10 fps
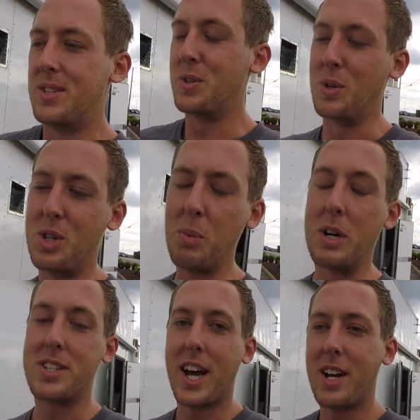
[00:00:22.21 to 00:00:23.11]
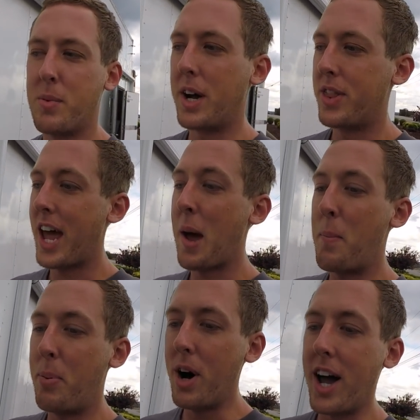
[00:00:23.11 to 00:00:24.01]
So we're super excited about that,
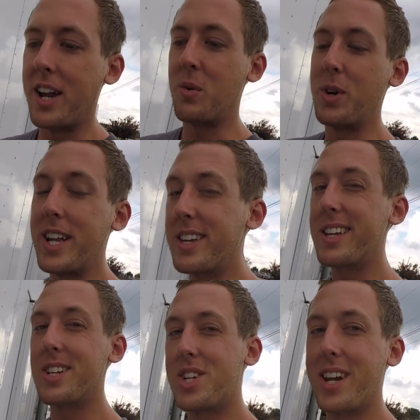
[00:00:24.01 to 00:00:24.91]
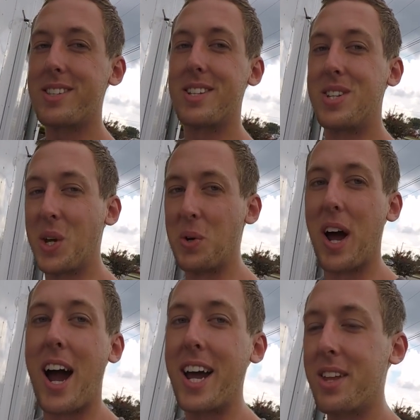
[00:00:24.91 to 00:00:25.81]
but we didn't get a chance to tune
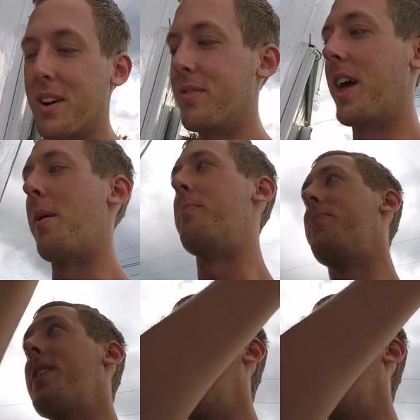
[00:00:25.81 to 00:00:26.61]
either of them.